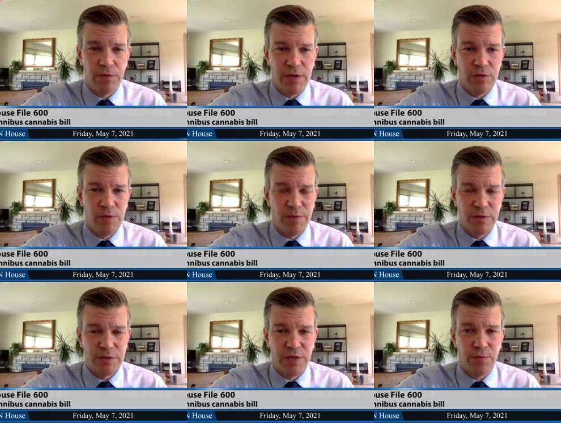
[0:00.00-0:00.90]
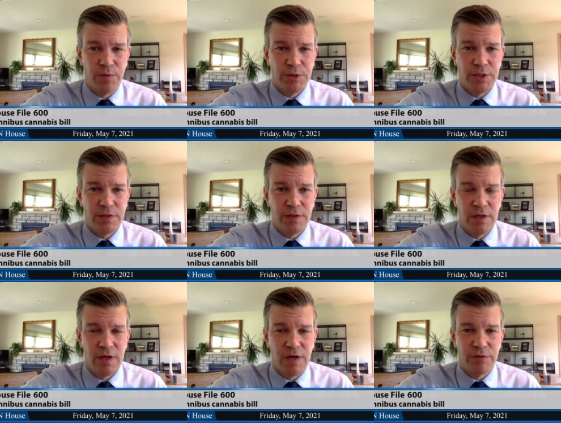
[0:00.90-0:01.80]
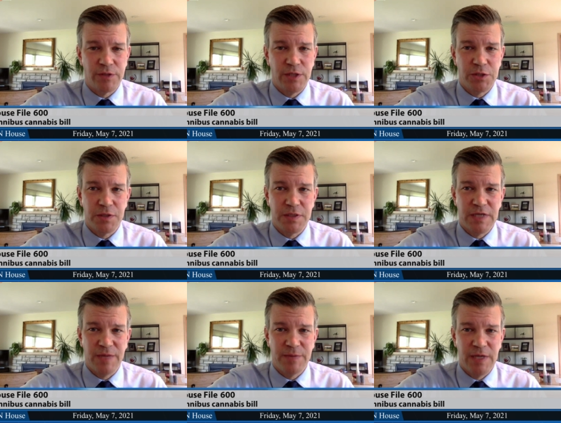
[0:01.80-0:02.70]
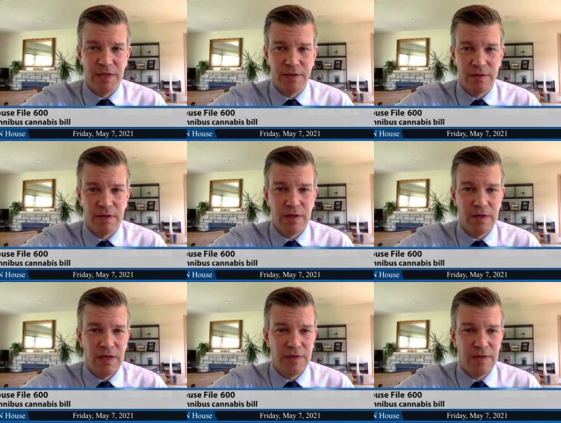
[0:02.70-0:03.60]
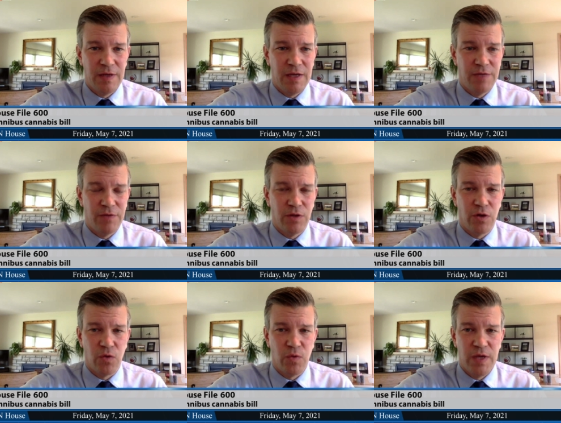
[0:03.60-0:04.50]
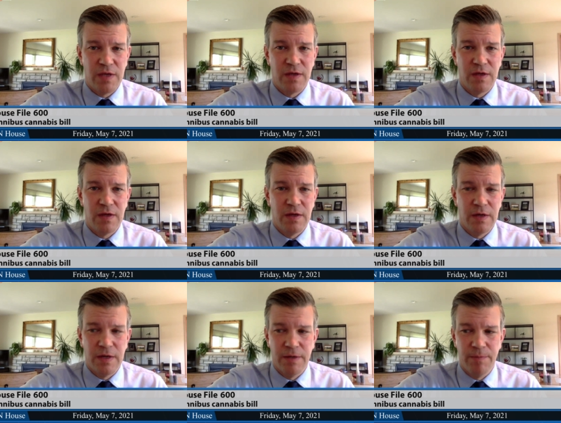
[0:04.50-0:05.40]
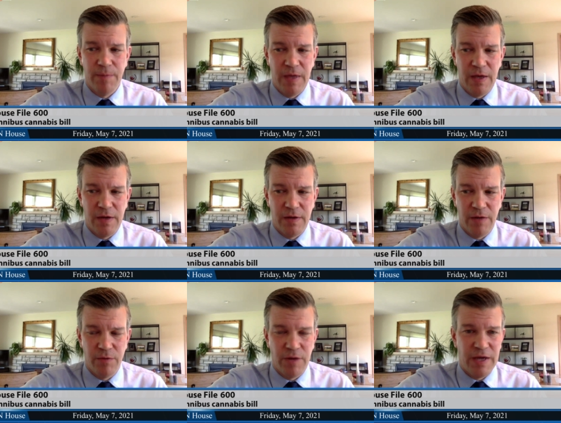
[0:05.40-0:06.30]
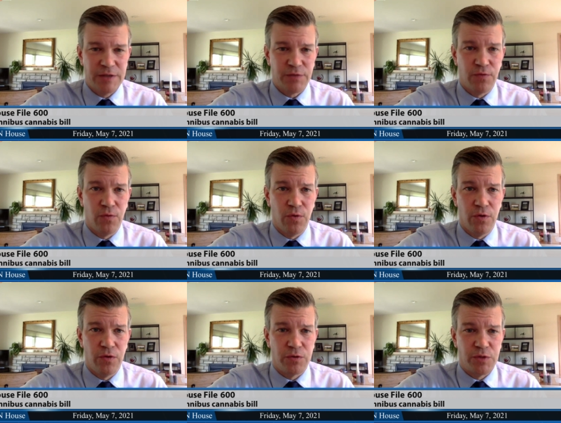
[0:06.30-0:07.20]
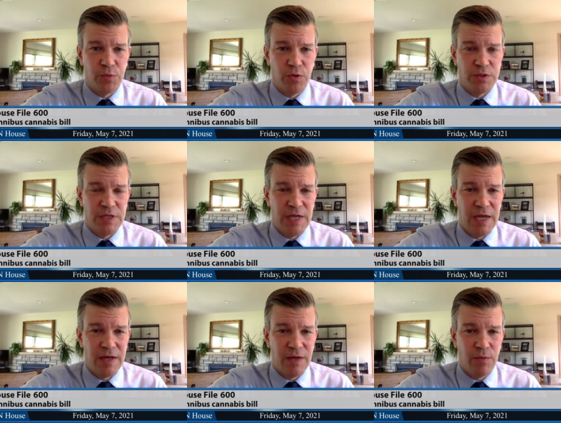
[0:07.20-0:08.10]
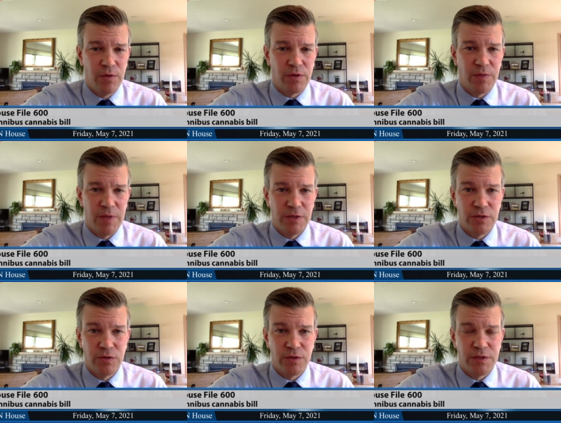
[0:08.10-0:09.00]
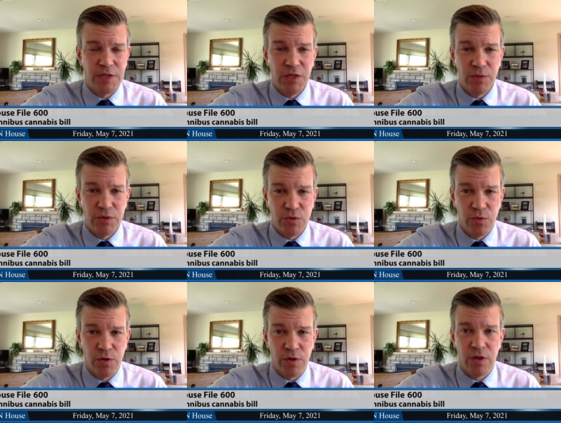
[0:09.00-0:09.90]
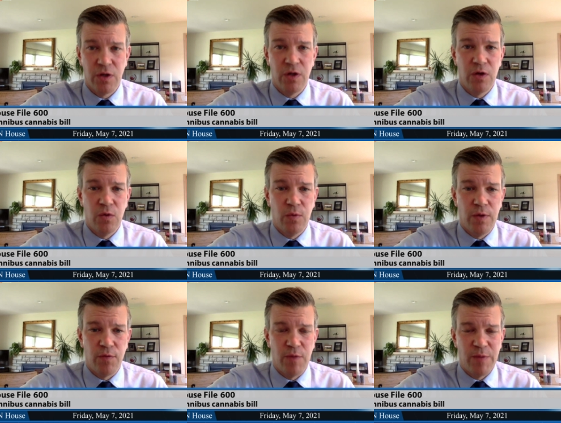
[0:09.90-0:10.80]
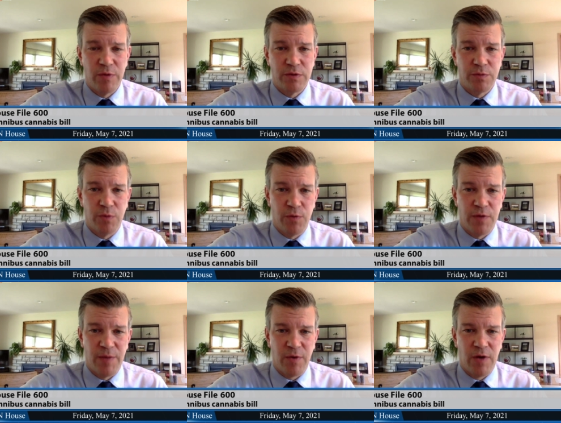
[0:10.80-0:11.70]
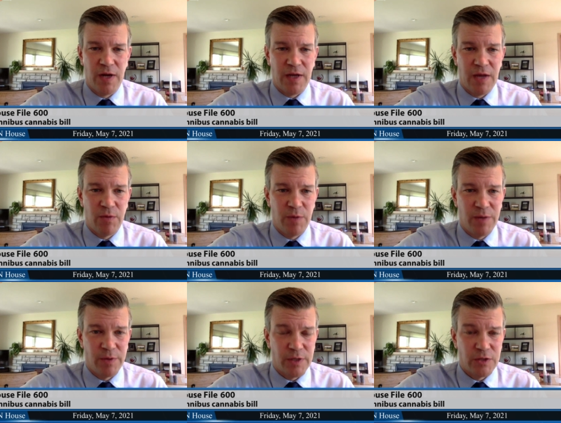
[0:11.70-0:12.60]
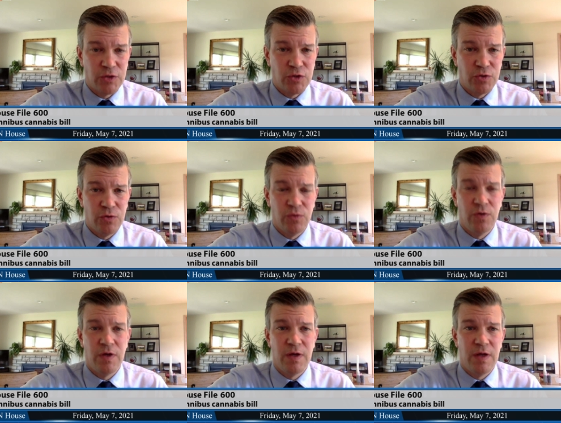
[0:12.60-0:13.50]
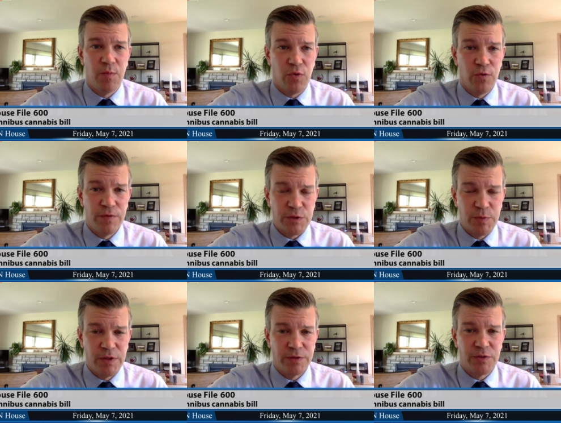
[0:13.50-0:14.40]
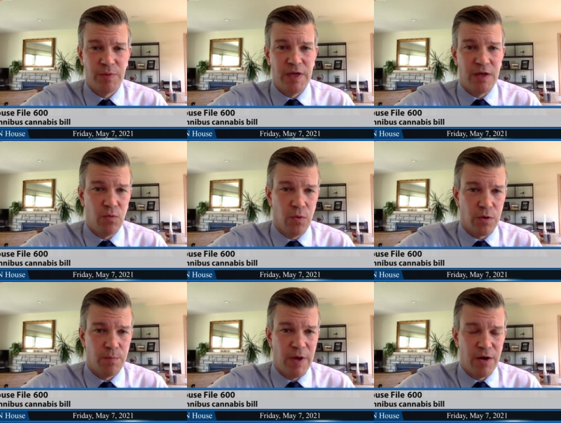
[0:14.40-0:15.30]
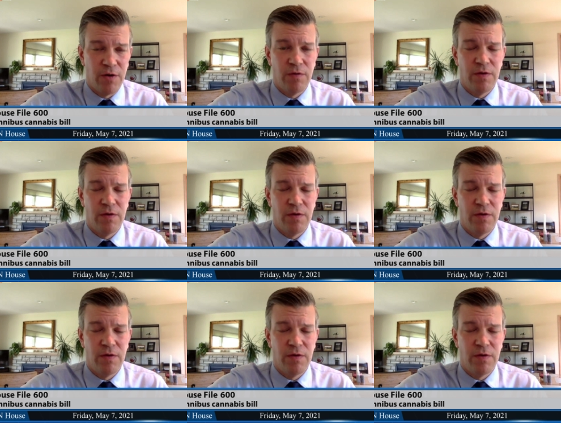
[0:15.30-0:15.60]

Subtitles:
Thank you, members. I appreciate the conversation, the time taken at the end of a long week. And I would ask for your support today, and I will commit to continuing to work with members, both Democratic and Republican, to improve this bill, to make it work better,